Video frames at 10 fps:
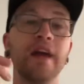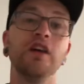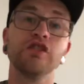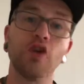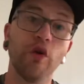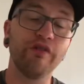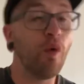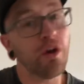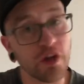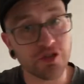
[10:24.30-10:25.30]
So
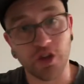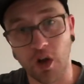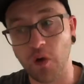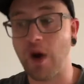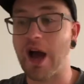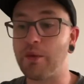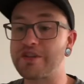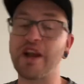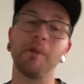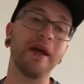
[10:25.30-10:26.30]
4 years ago, I
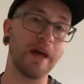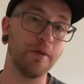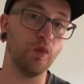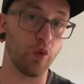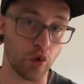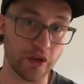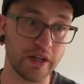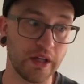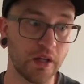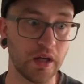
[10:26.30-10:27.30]
was down in Miami
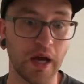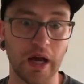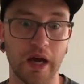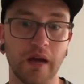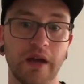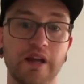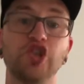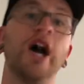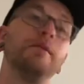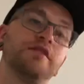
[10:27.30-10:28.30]
working on a
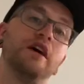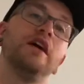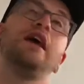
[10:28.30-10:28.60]
job site,